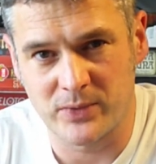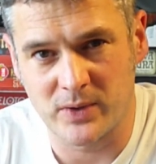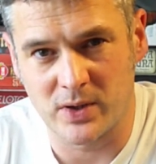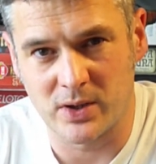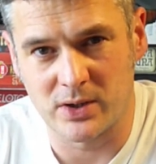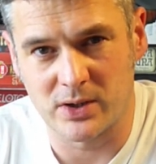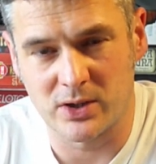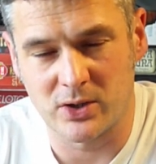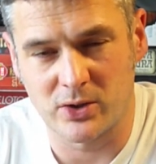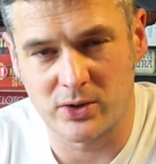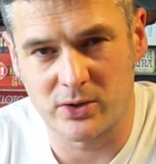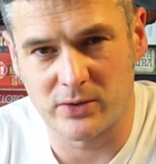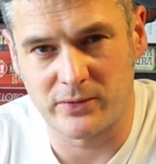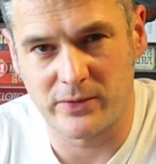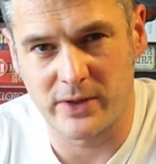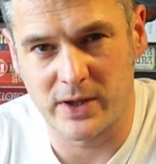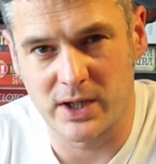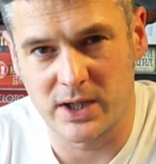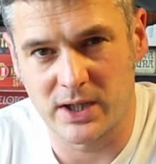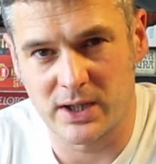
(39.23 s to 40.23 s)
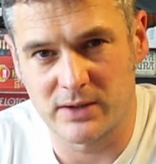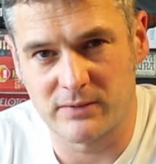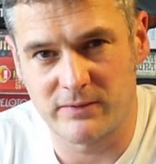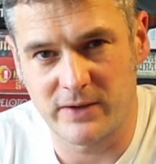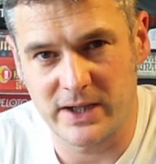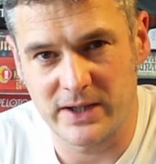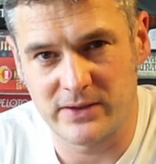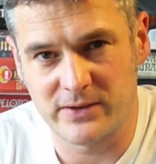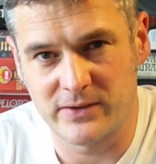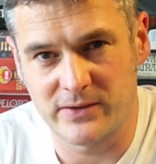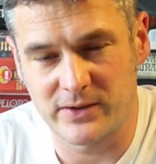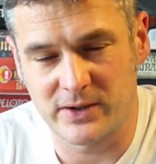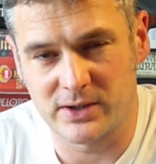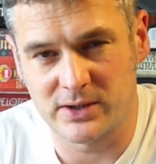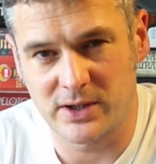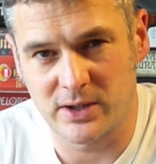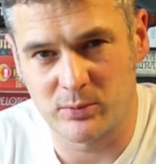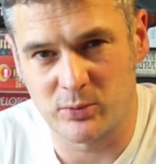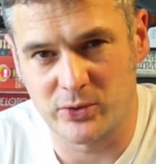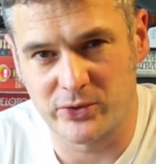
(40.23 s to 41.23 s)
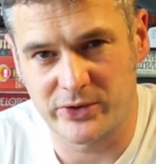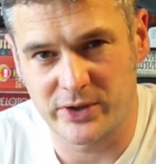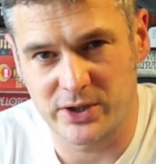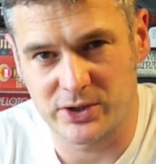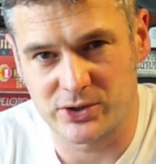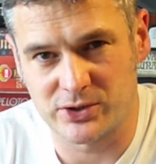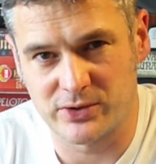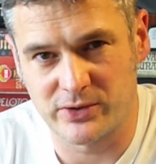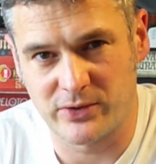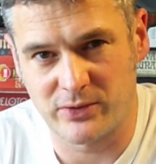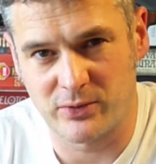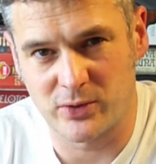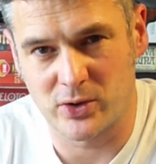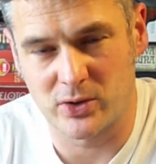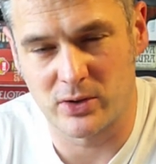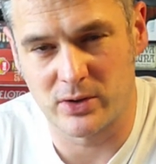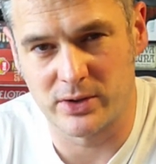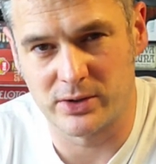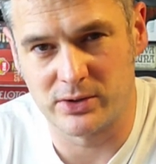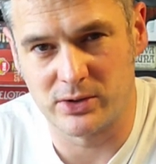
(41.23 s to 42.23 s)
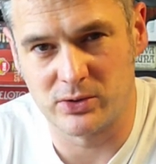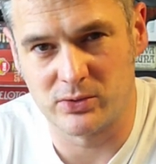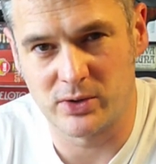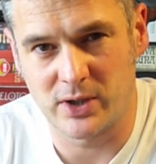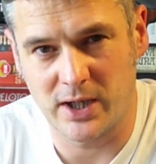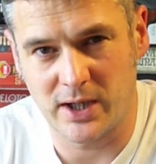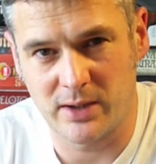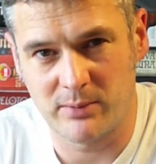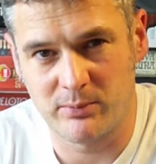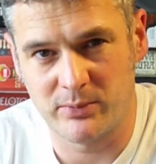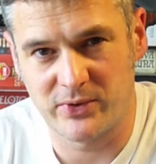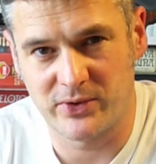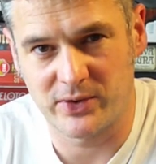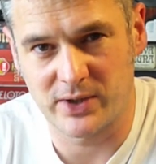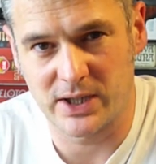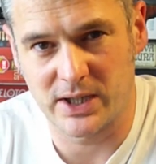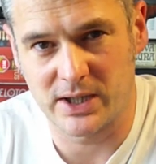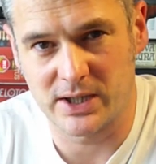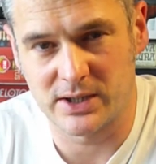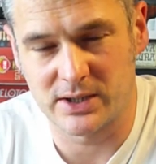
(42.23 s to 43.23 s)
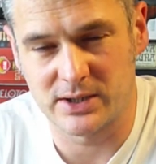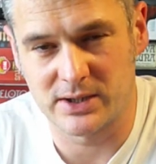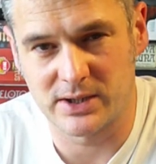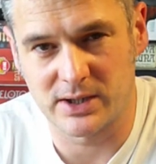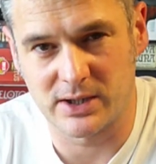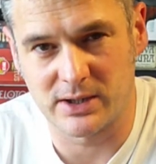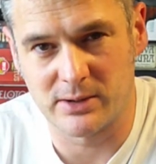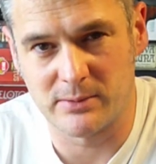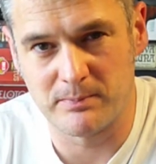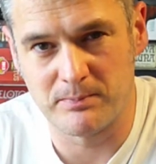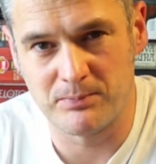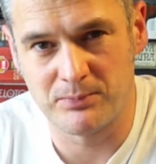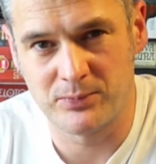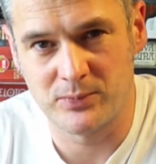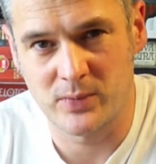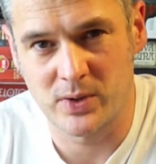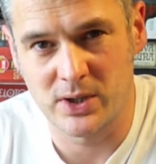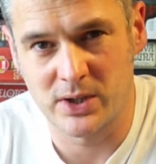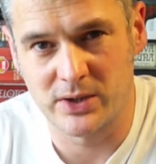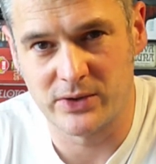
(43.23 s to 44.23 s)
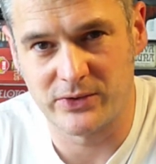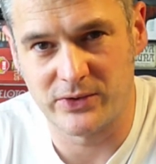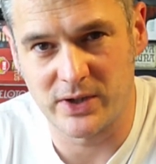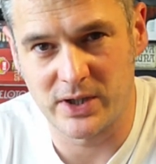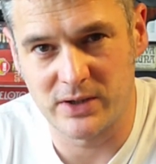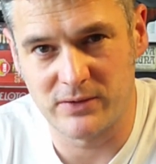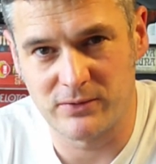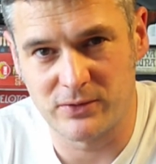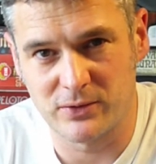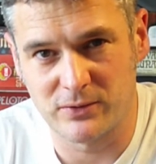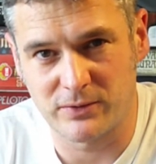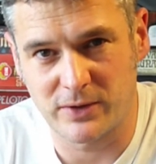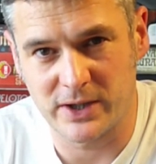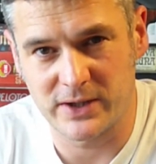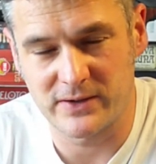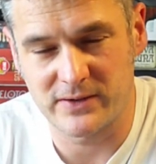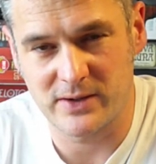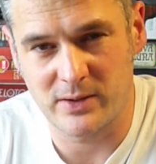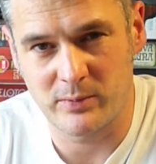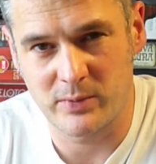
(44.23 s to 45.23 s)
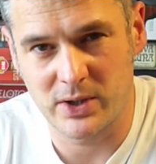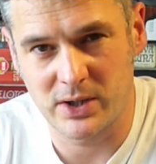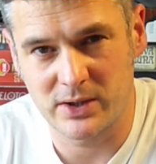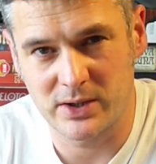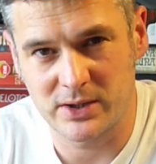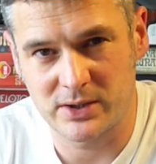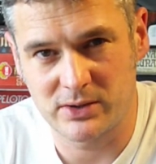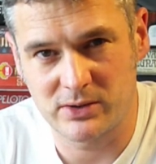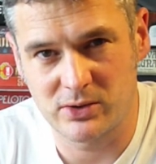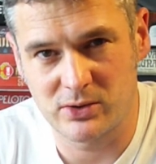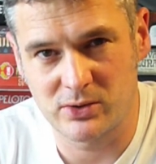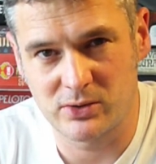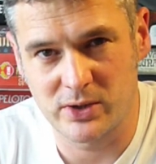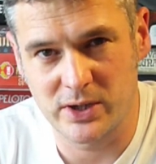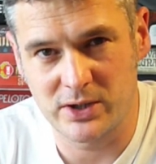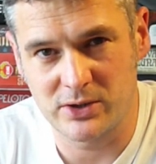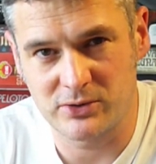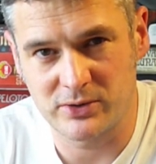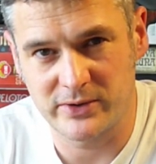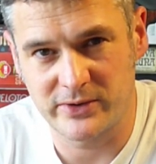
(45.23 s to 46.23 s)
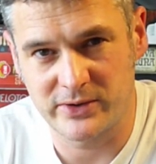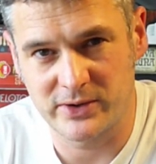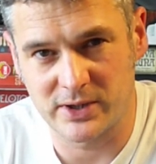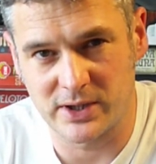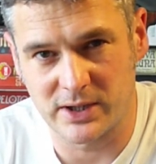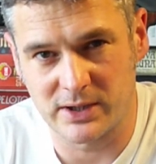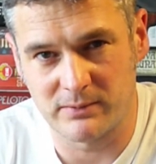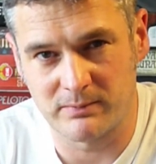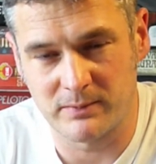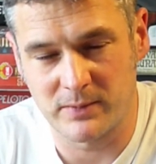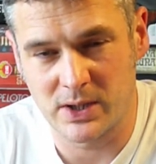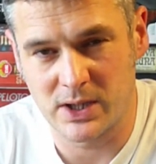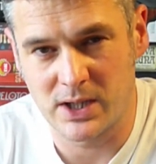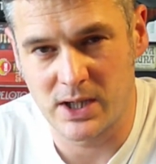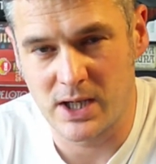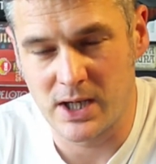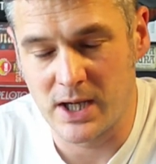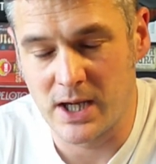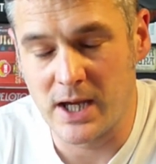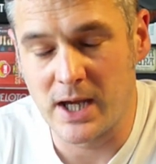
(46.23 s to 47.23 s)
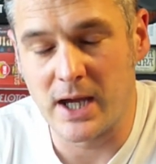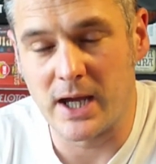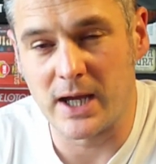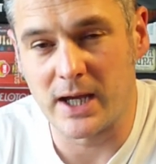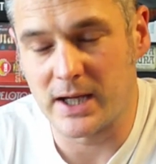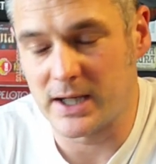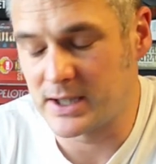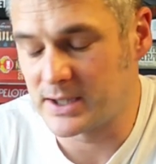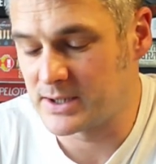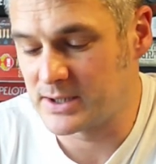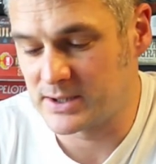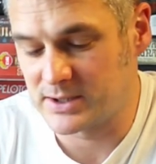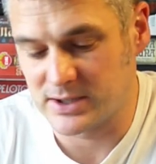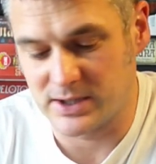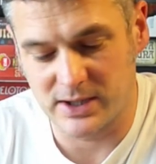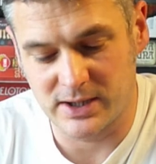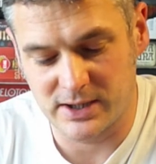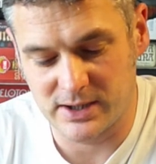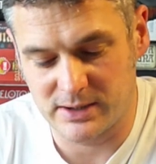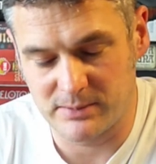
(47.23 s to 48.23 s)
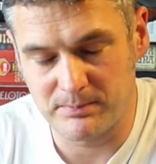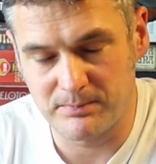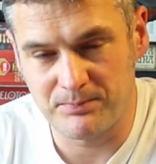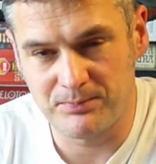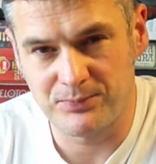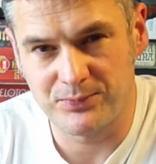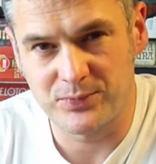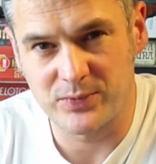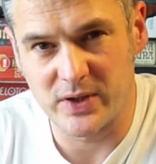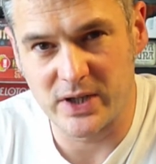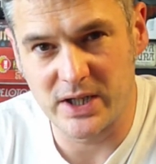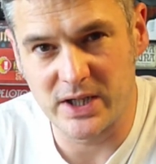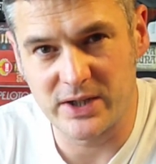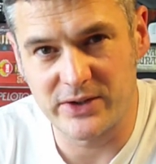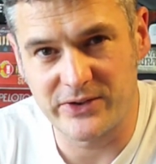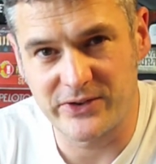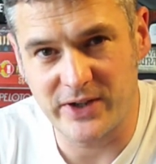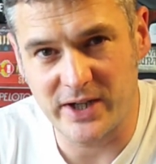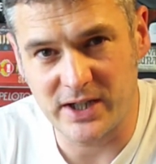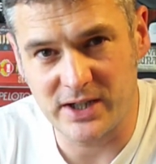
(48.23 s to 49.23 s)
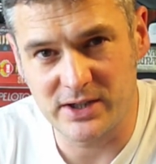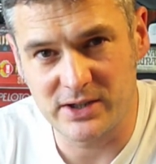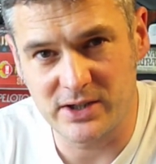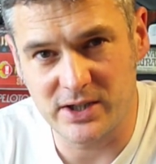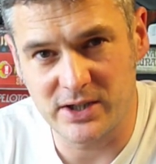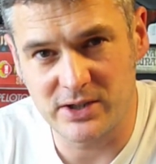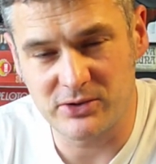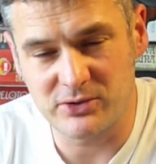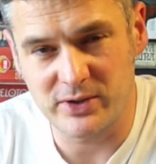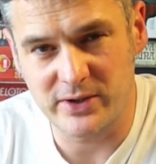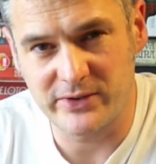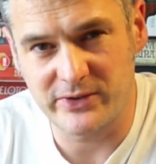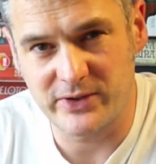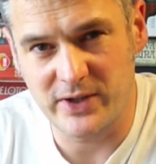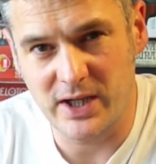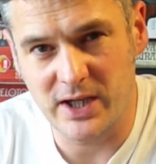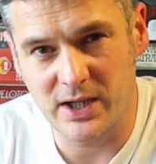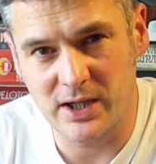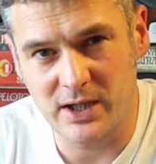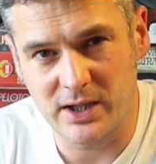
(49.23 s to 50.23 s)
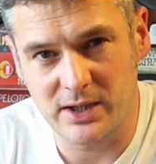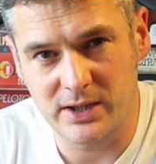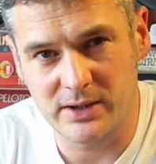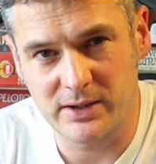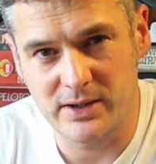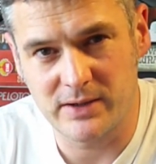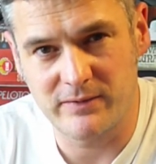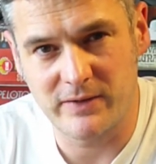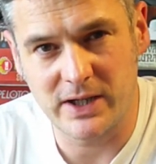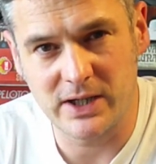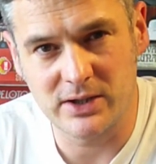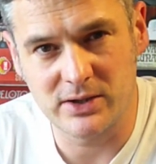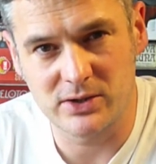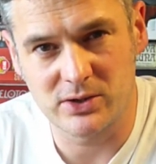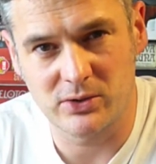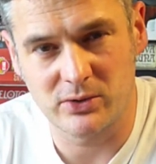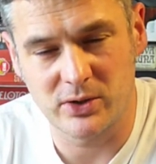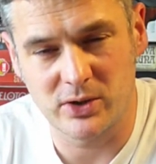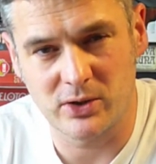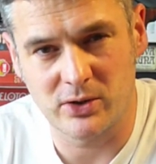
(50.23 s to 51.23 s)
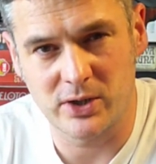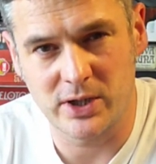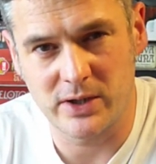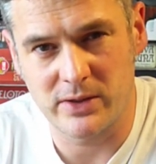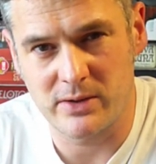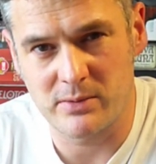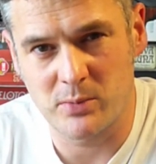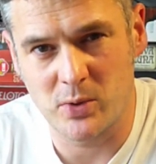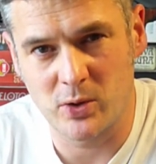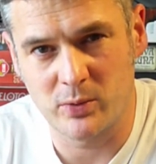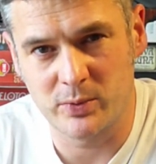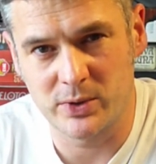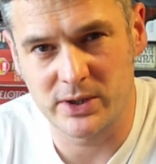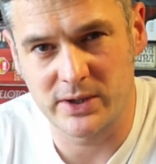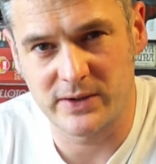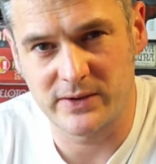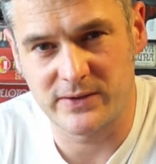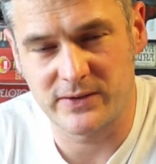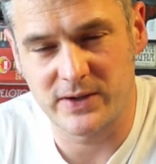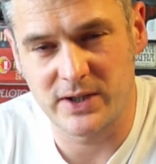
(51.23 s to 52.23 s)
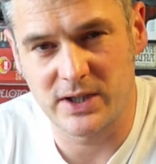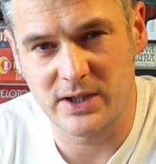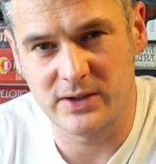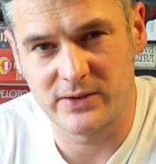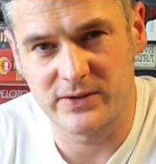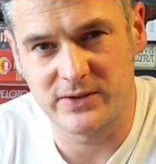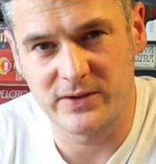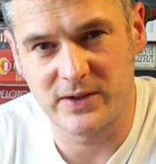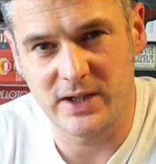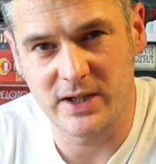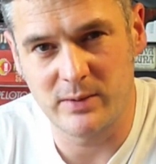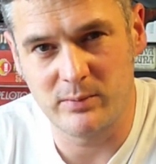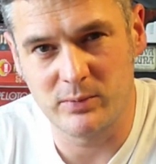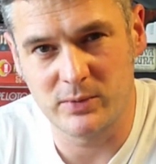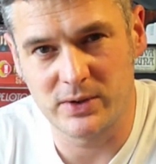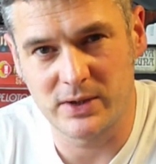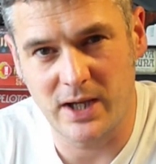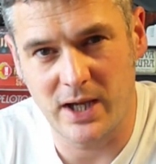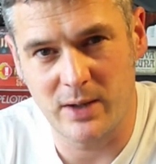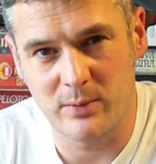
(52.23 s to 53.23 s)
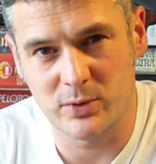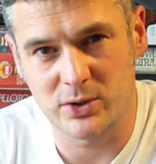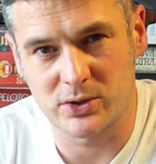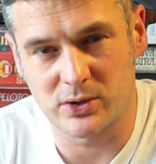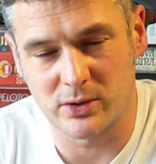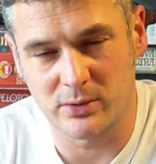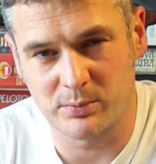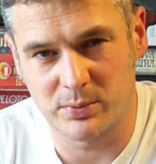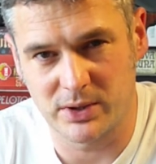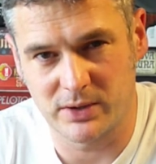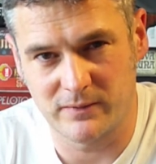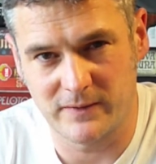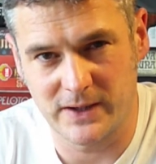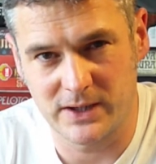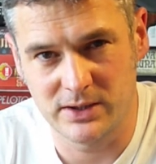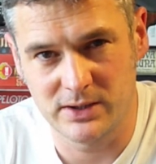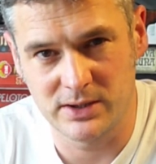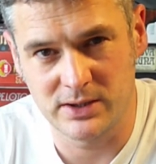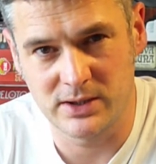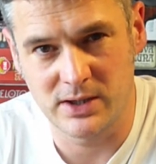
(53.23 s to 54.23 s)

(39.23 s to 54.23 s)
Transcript: a lot of the events and demo sessions for all the new games, and see if you find something that you're interested in. And the second interesting event going on at the moment is the Steam Tabletop event,